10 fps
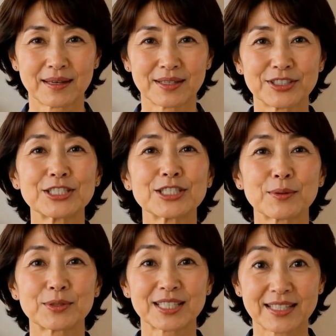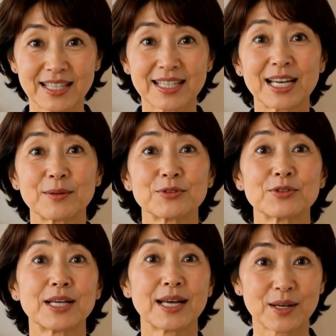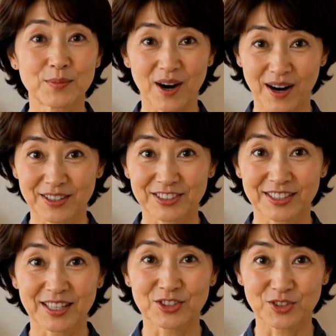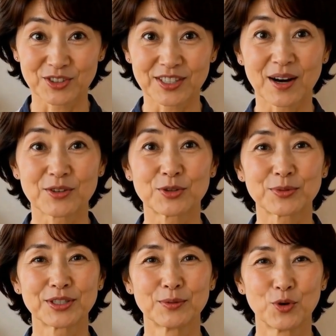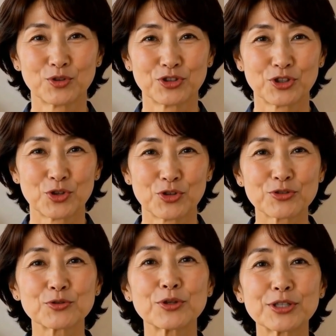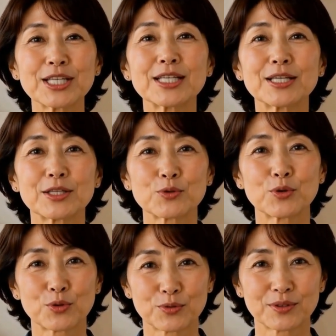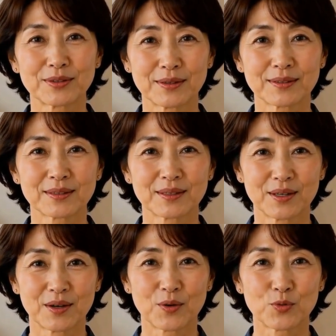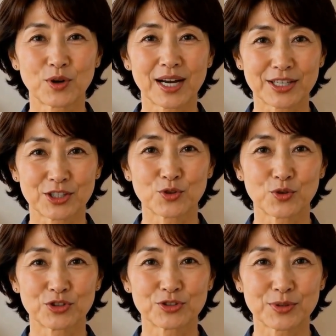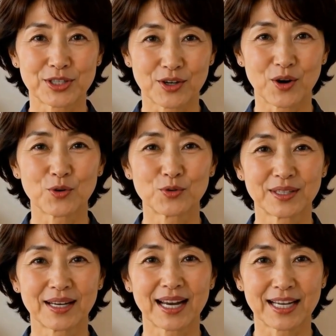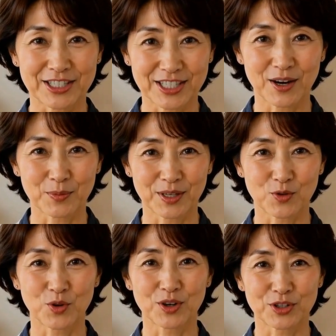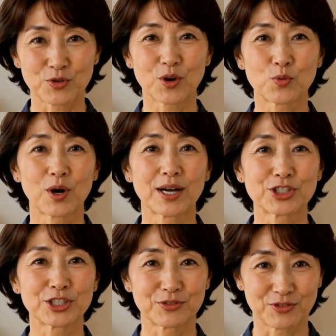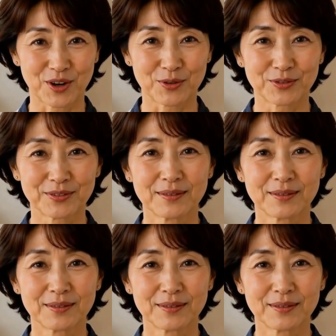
Something that came free in a box and turned out to be the most useful thing in the room. Write yours below and tell me where you are watching from.